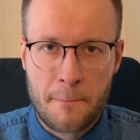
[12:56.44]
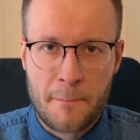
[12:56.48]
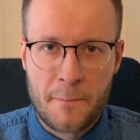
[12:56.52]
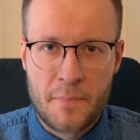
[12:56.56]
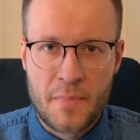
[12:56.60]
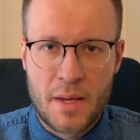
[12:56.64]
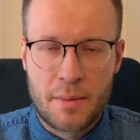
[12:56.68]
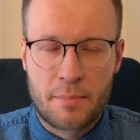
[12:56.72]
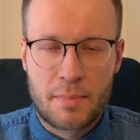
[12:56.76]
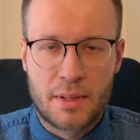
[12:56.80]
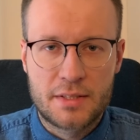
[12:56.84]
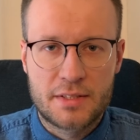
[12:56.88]

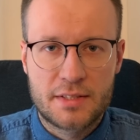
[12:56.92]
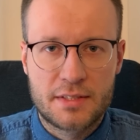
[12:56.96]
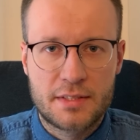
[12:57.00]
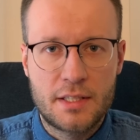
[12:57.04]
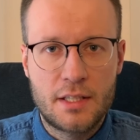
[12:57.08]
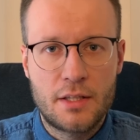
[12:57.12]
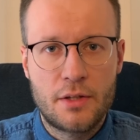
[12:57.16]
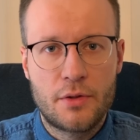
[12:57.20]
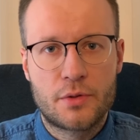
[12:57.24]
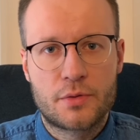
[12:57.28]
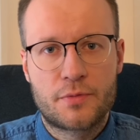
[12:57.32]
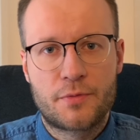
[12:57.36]
But
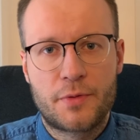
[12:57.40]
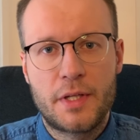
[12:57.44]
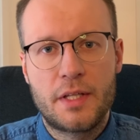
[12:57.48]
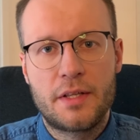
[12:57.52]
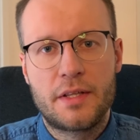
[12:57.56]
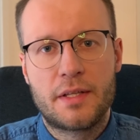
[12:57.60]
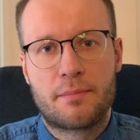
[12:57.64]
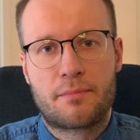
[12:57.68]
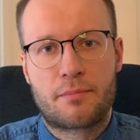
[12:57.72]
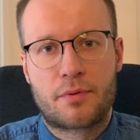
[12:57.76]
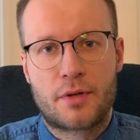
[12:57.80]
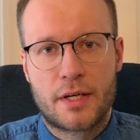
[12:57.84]
still you feel
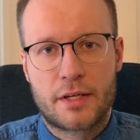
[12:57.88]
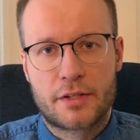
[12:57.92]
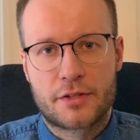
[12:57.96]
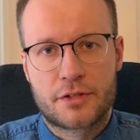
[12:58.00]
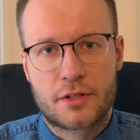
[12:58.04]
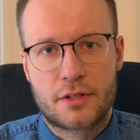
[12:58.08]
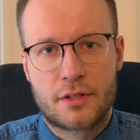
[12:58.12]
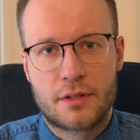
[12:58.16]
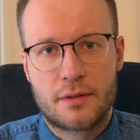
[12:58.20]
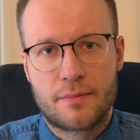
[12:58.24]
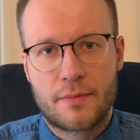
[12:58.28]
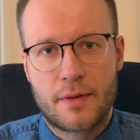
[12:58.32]
the
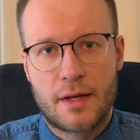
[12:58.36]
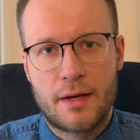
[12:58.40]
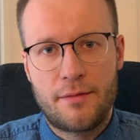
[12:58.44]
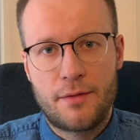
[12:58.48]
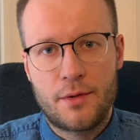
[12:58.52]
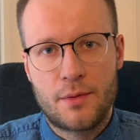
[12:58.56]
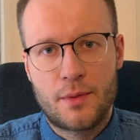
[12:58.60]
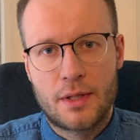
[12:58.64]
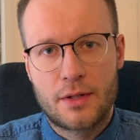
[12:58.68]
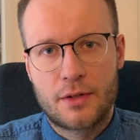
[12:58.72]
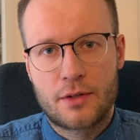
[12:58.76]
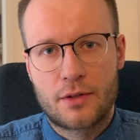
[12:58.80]
pressure.
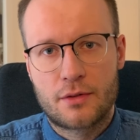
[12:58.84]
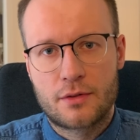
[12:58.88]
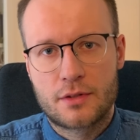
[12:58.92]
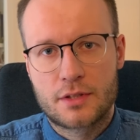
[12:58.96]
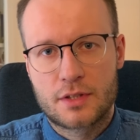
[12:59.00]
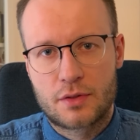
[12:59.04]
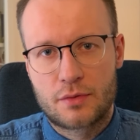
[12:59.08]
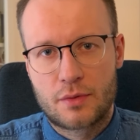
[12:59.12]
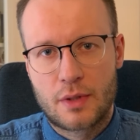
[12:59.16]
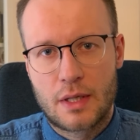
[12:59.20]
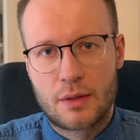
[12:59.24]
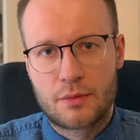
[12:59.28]
Everyone talks
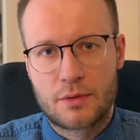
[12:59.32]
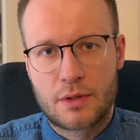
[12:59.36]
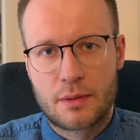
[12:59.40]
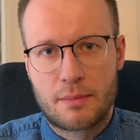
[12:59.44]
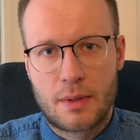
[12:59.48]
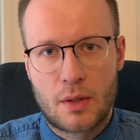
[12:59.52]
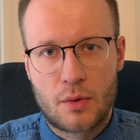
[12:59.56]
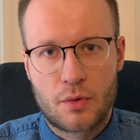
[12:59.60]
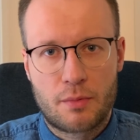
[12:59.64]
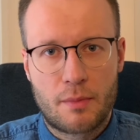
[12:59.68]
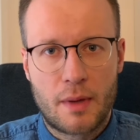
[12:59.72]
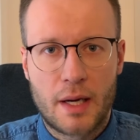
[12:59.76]
around
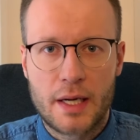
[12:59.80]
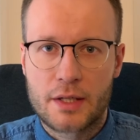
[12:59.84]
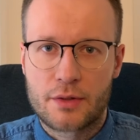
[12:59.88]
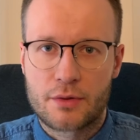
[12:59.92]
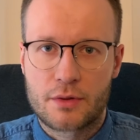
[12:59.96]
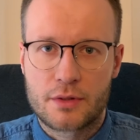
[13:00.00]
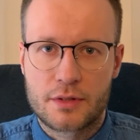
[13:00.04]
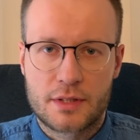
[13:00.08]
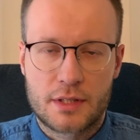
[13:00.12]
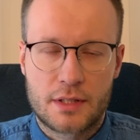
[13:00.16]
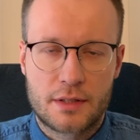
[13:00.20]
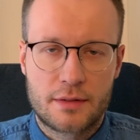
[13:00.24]
about
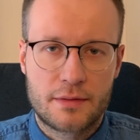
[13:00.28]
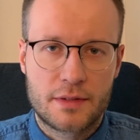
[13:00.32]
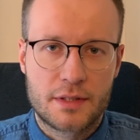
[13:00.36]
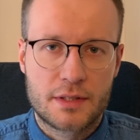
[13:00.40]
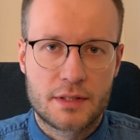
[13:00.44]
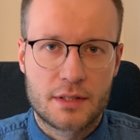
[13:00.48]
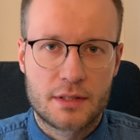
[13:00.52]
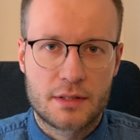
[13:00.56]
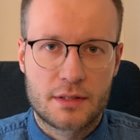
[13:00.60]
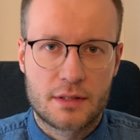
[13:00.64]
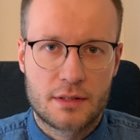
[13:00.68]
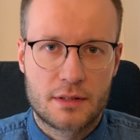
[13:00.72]

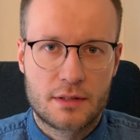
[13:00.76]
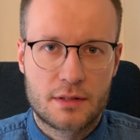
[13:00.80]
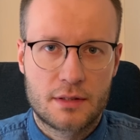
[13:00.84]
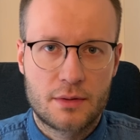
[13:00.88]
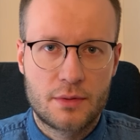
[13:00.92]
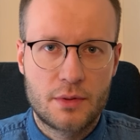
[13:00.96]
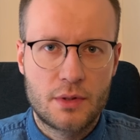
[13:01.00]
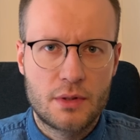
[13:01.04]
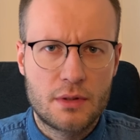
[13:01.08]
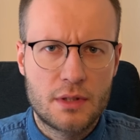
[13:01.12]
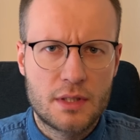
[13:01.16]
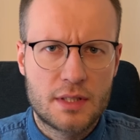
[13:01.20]
microservices. So
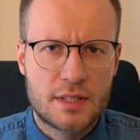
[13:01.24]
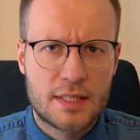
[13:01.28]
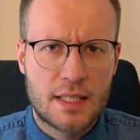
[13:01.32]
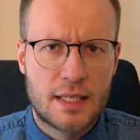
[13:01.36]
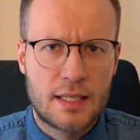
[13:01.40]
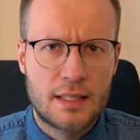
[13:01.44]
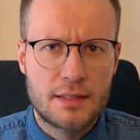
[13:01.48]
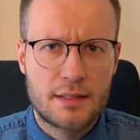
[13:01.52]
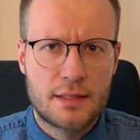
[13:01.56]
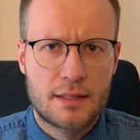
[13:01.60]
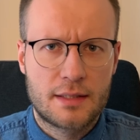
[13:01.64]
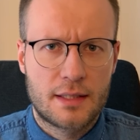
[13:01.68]
you
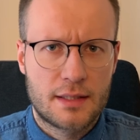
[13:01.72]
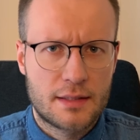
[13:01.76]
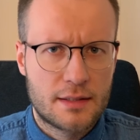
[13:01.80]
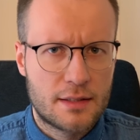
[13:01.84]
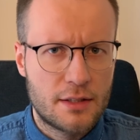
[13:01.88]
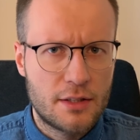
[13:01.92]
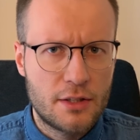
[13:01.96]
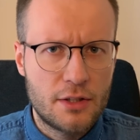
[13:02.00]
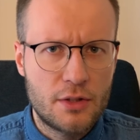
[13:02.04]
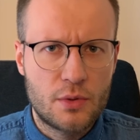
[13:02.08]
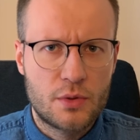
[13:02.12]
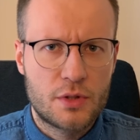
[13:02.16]
decide
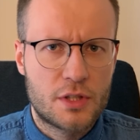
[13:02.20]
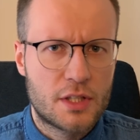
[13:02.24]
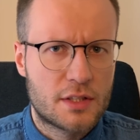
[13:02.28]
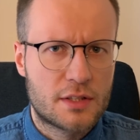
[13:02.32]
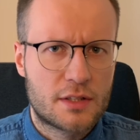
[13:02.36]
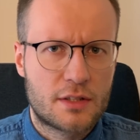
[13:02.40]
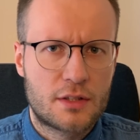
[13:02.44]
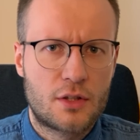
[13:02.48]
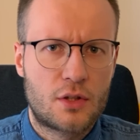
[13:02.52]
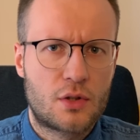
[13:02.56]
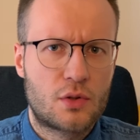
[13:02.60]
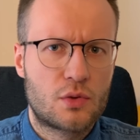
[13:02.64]
that you
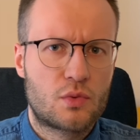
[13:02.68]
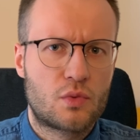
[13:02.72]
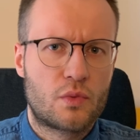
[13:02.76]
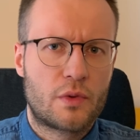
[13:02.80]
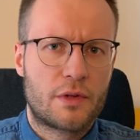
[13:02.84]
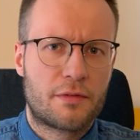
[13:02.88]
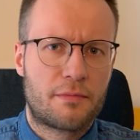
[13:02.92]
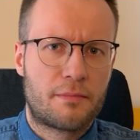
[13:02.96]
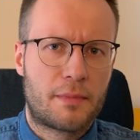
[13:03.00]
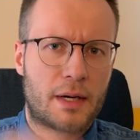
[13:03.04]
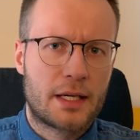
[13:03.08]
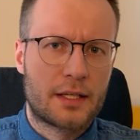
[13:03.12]
just go
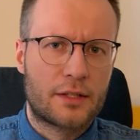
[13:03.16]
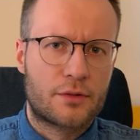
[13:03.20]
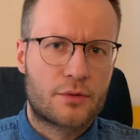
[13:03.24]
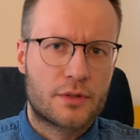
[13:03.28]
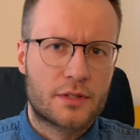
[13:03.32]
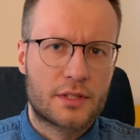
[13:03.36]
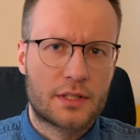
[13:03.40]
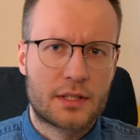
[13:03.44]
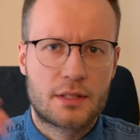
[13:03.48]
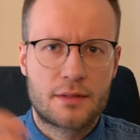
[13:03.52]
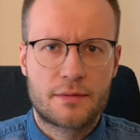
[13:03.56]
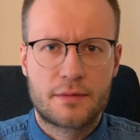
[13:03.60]
with
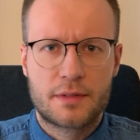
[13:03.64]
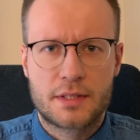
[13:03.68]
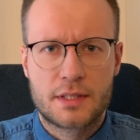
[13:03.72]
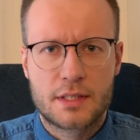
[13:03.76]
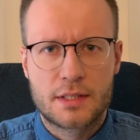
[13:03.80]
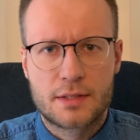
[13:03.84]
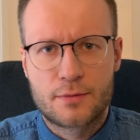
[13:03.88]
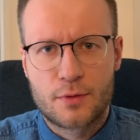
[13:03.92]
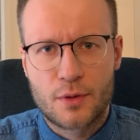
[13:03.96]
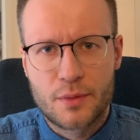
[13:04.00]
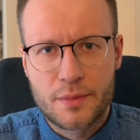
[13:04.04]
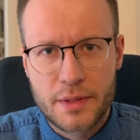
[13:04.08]

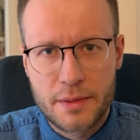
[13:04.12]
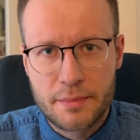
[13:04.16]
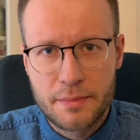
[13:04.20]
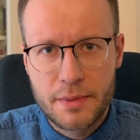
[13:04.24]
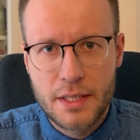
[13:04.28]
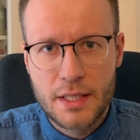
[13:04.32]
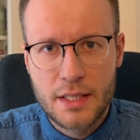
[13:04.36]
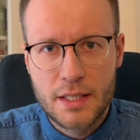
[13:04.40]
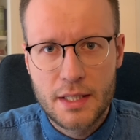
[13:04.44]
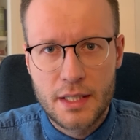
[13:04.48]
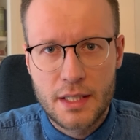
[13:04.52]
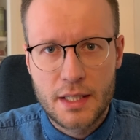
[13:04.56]
microservices from the
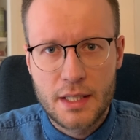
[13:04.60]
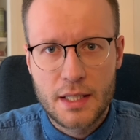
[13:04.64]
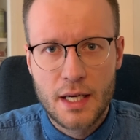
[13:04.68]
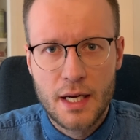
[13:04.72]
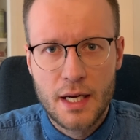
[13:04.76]
beginning,